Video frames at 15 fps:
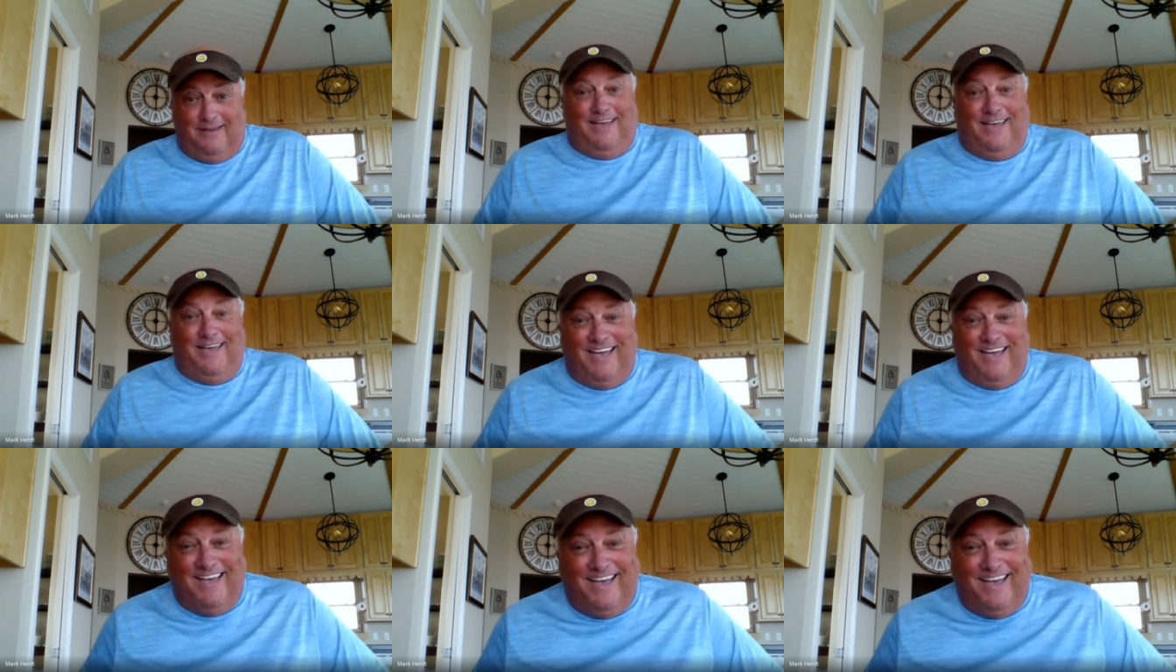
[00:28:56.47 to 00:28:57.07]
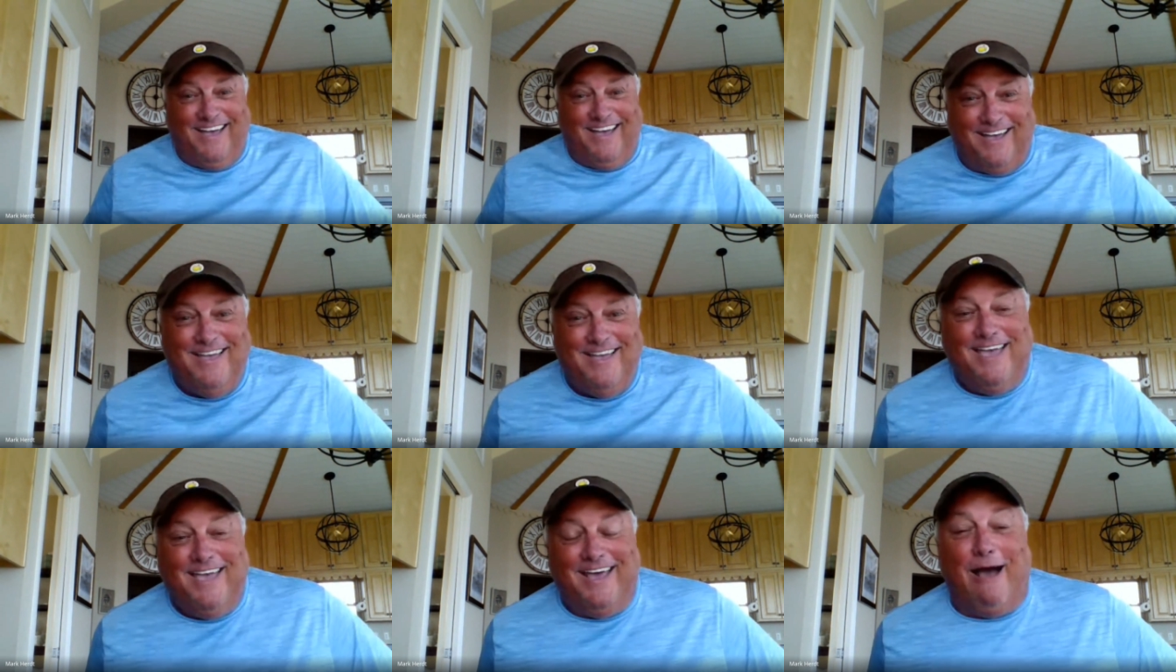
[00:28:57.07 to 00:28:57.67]

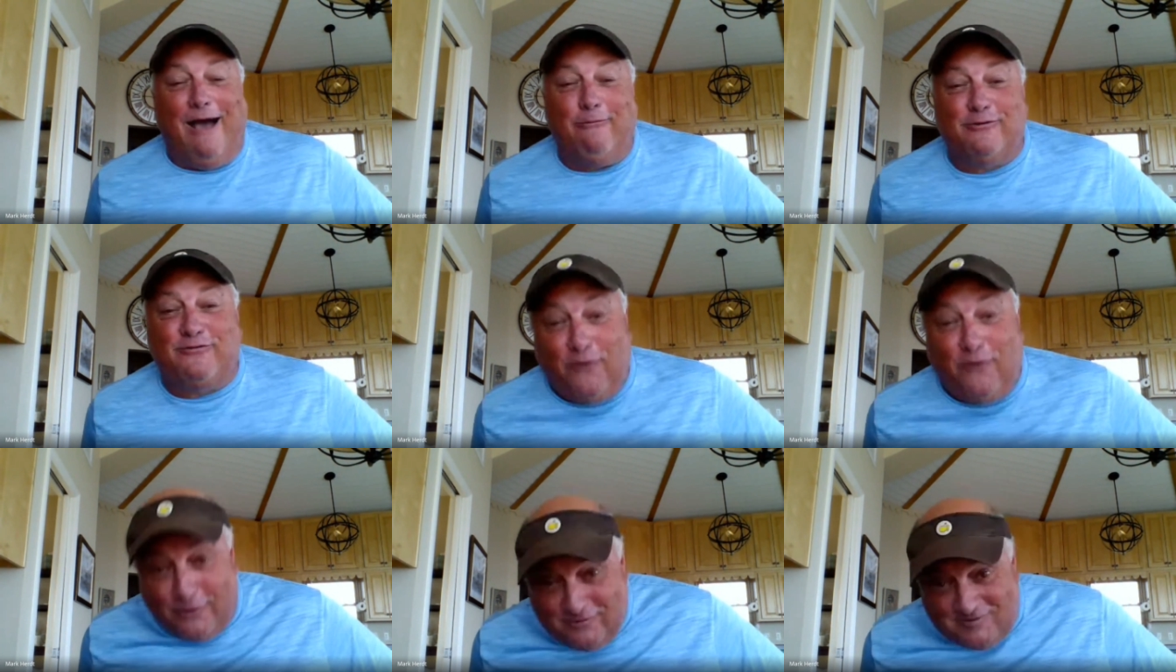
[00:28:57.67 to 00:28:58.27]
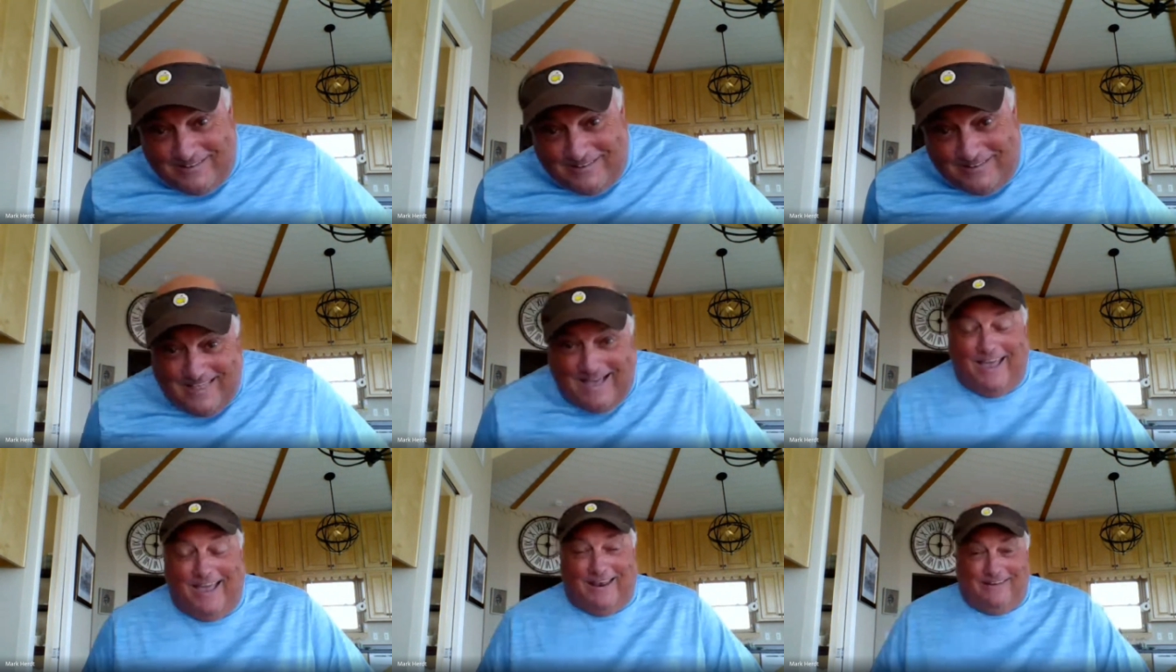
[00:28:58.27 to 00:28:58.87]
and I was first in
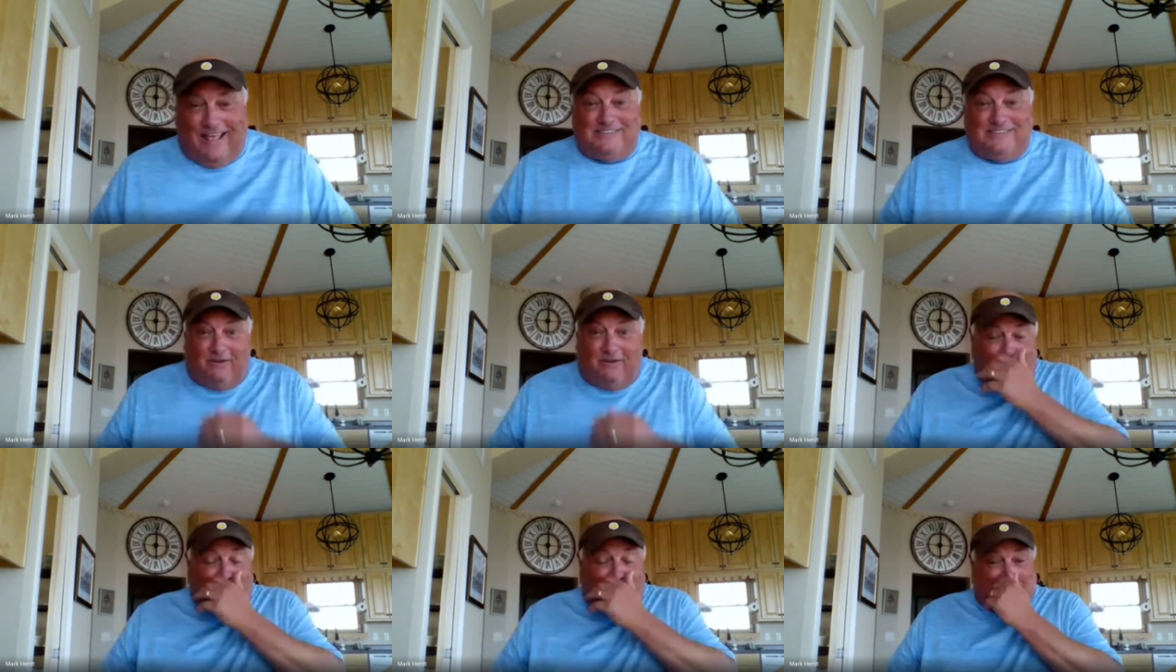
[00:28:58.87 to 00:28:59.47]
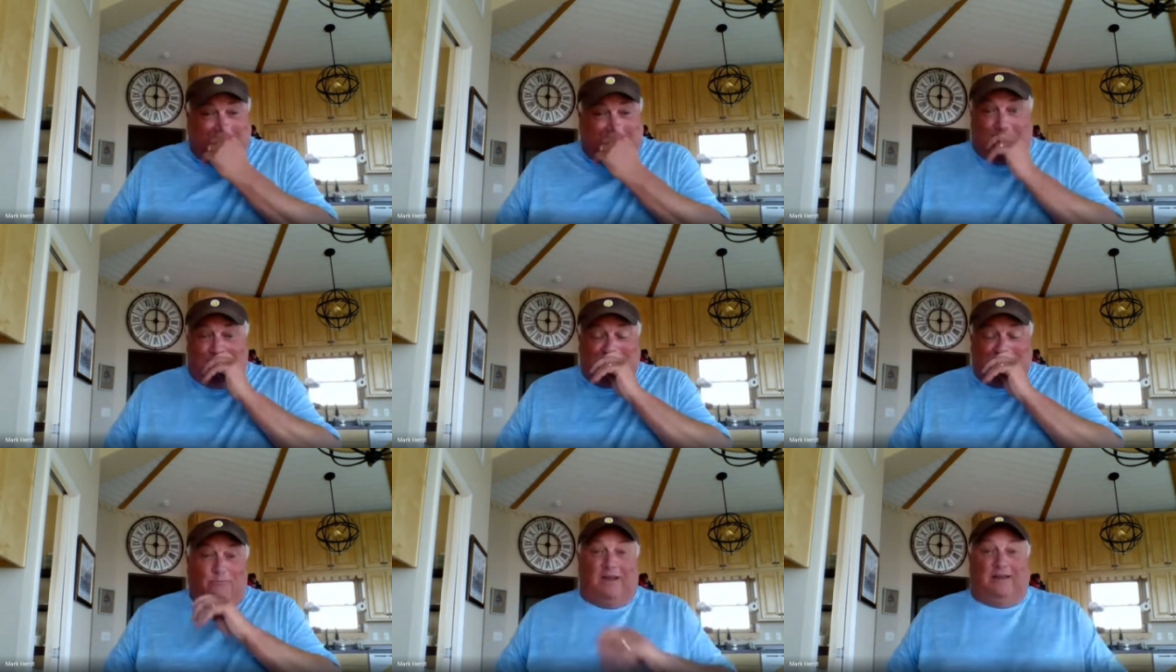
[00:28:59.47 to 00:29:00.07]
line. That's how fast
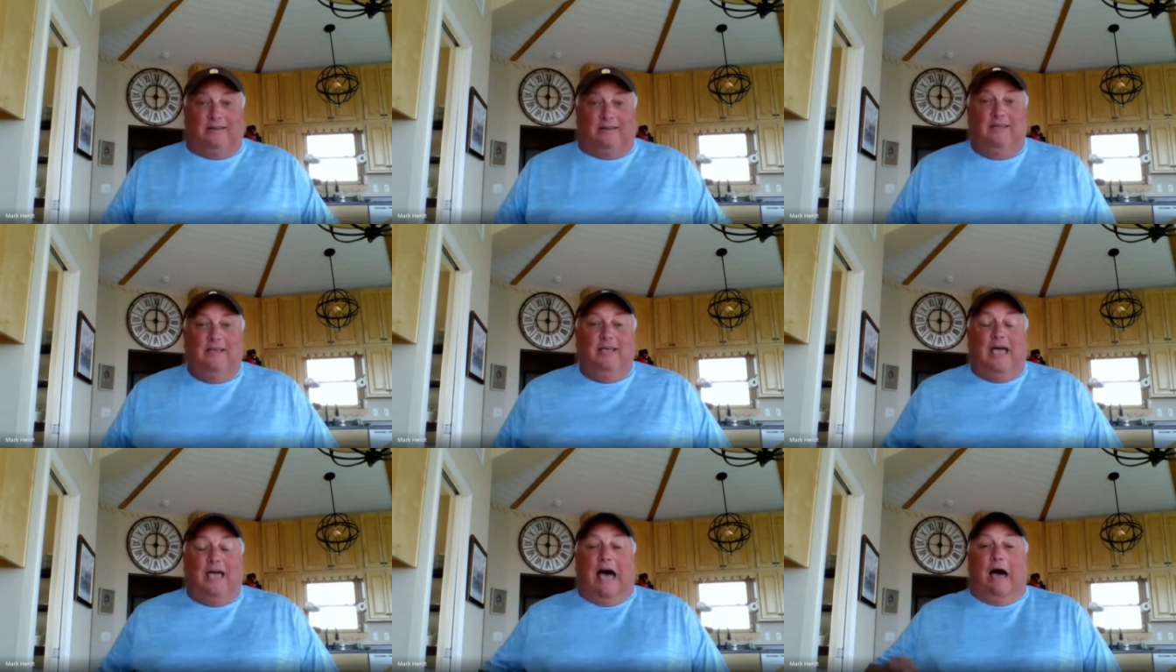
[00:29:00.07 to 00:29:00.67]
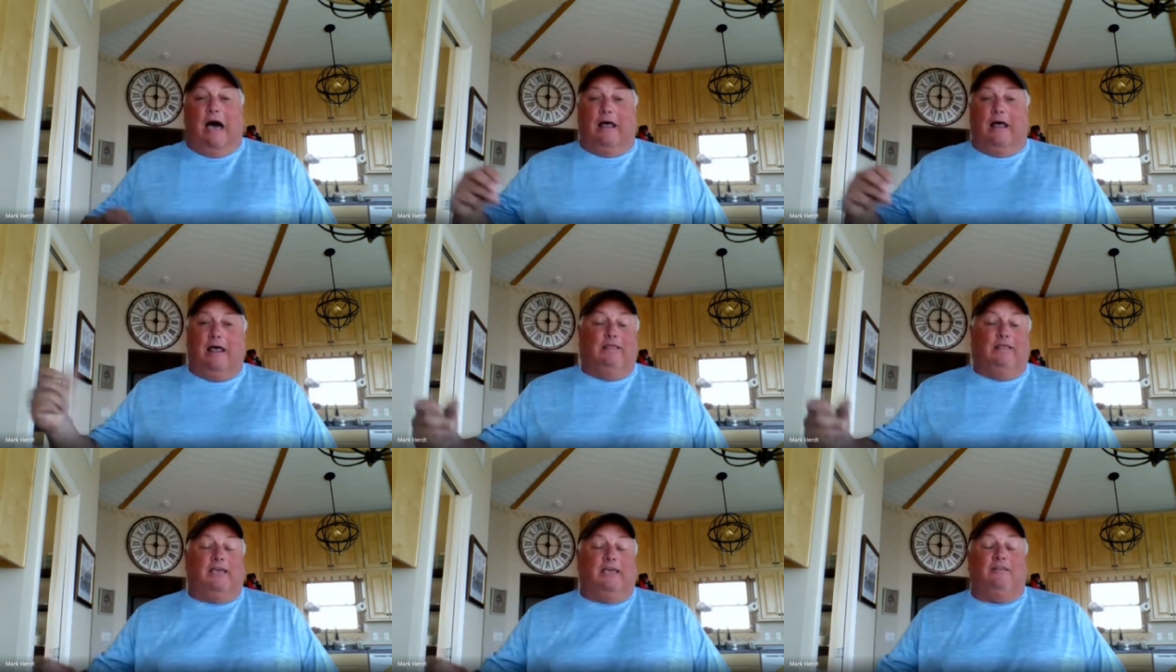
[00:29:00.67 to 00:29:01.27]
tickets went uh,
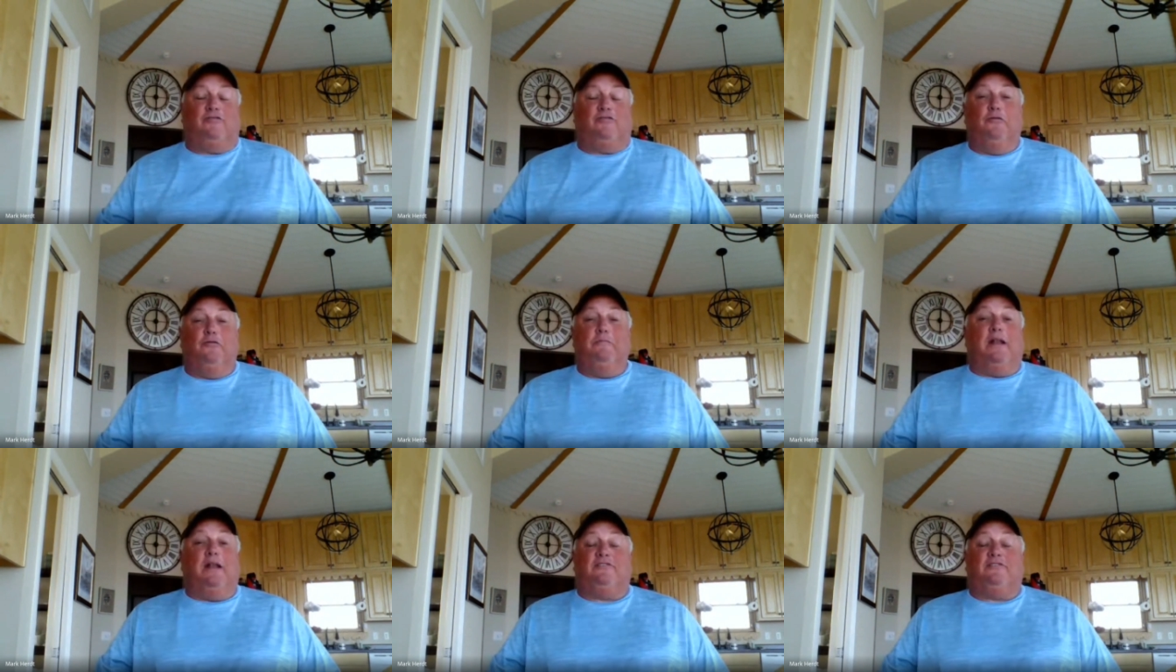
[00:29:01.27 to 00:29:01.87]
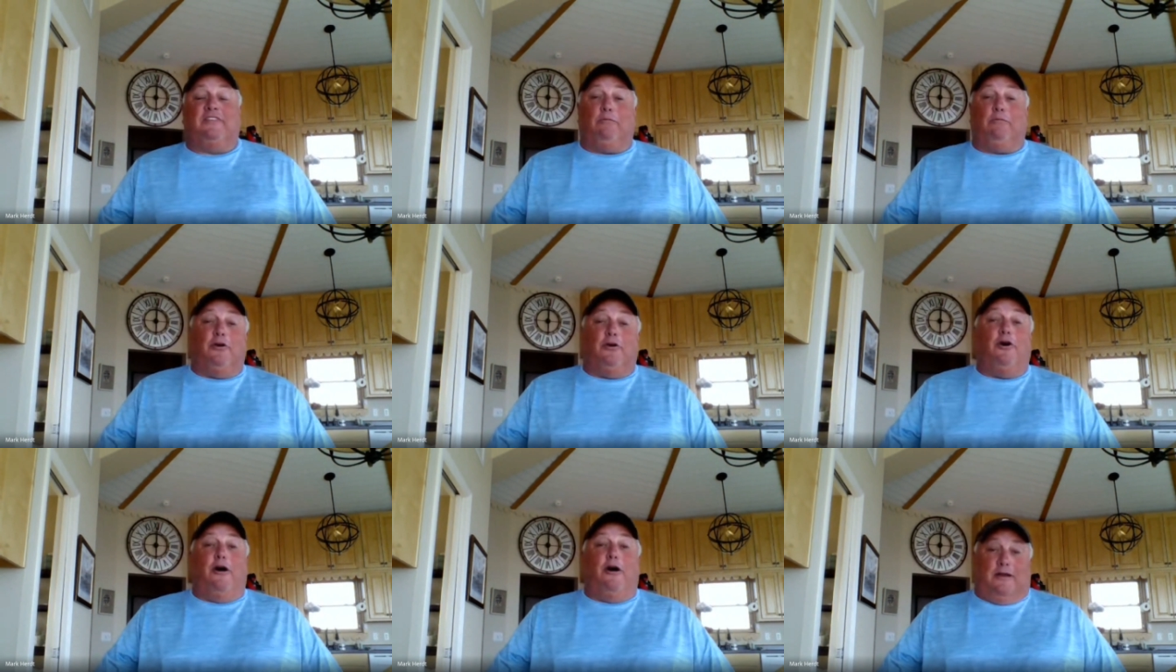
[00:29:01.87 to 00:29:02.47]
and like in two minutes, they were
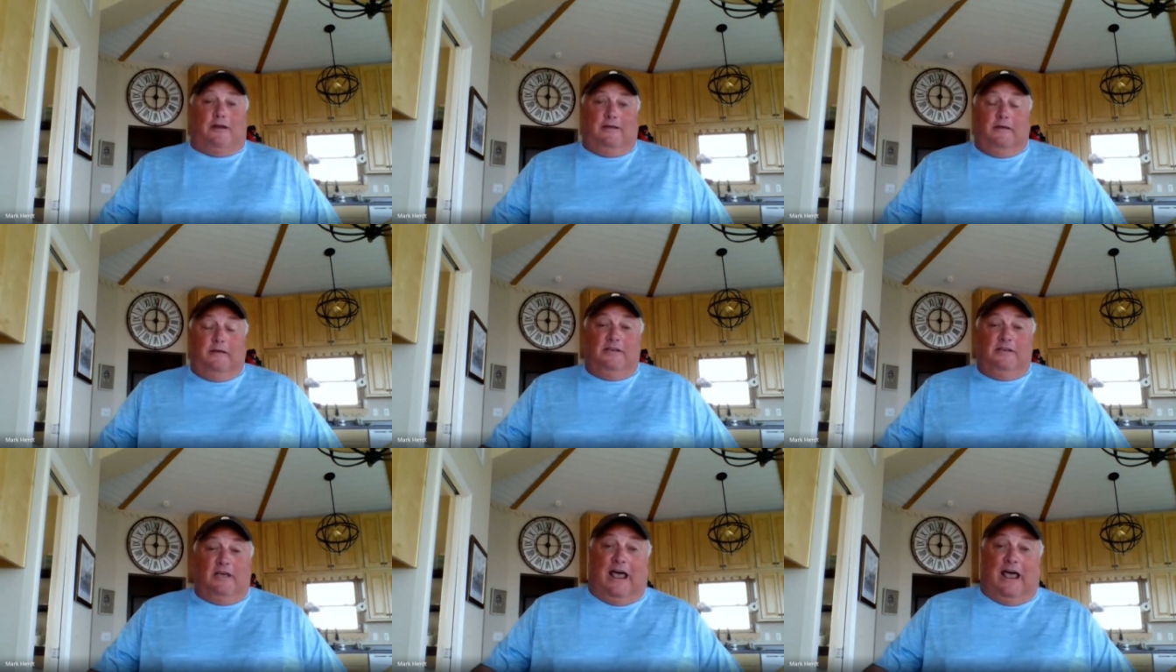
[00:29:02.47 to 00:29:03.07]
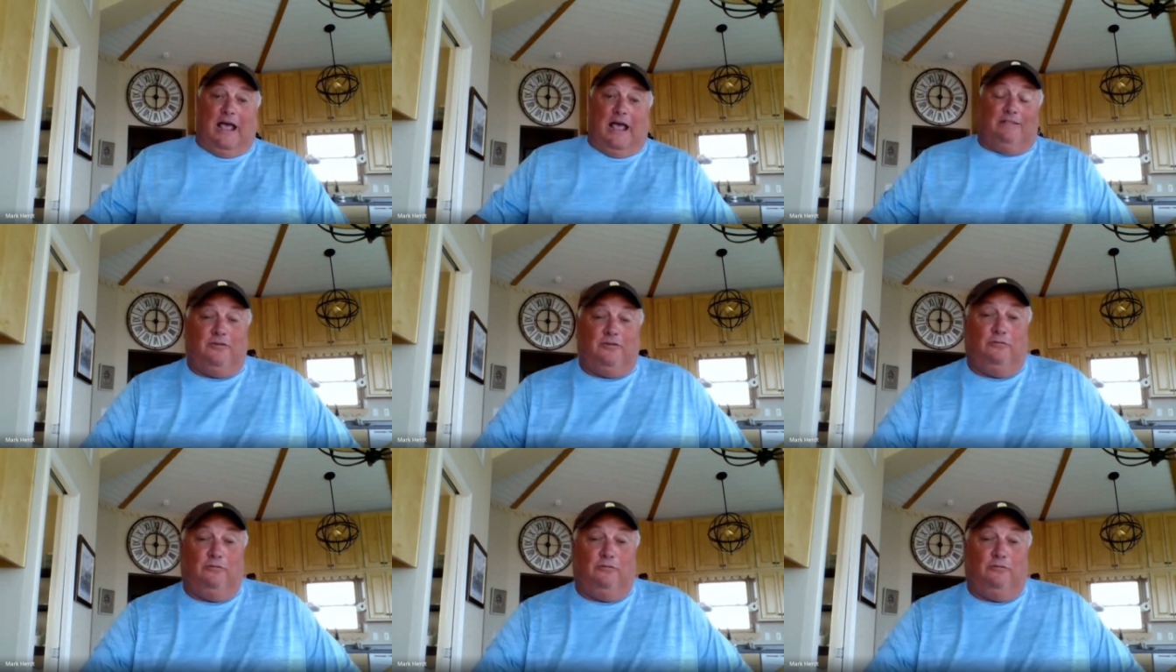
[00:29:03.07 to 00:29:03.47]
gone. And I got two